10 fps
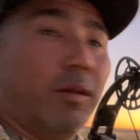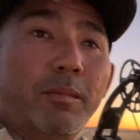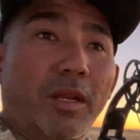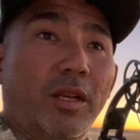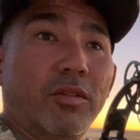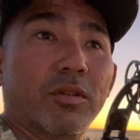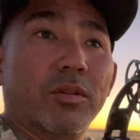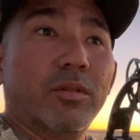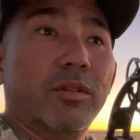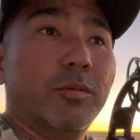Made it
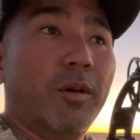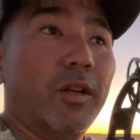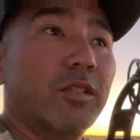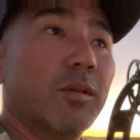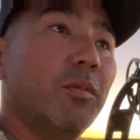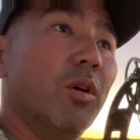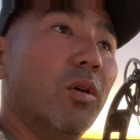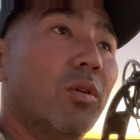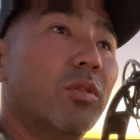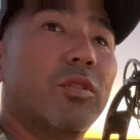through. We spotted some
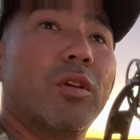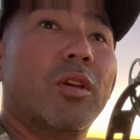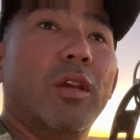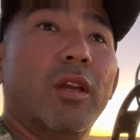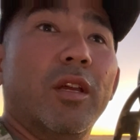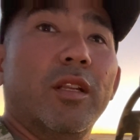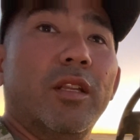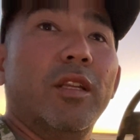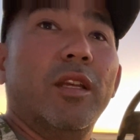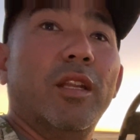does.
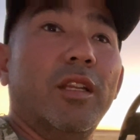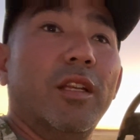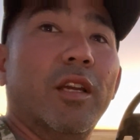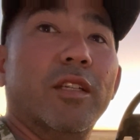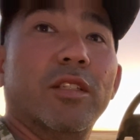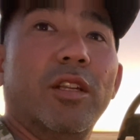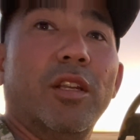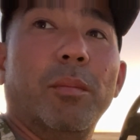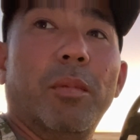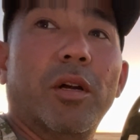Didn't get any eyes on any
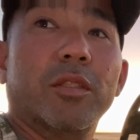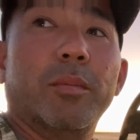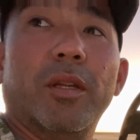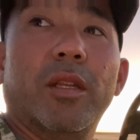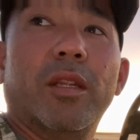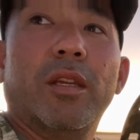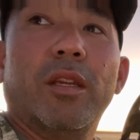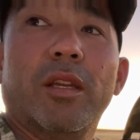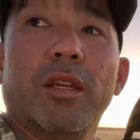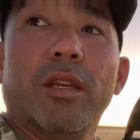bucks, but
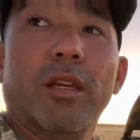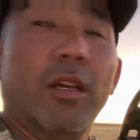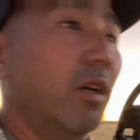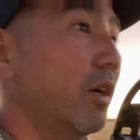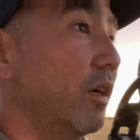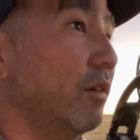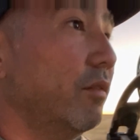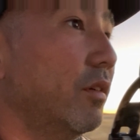I don't know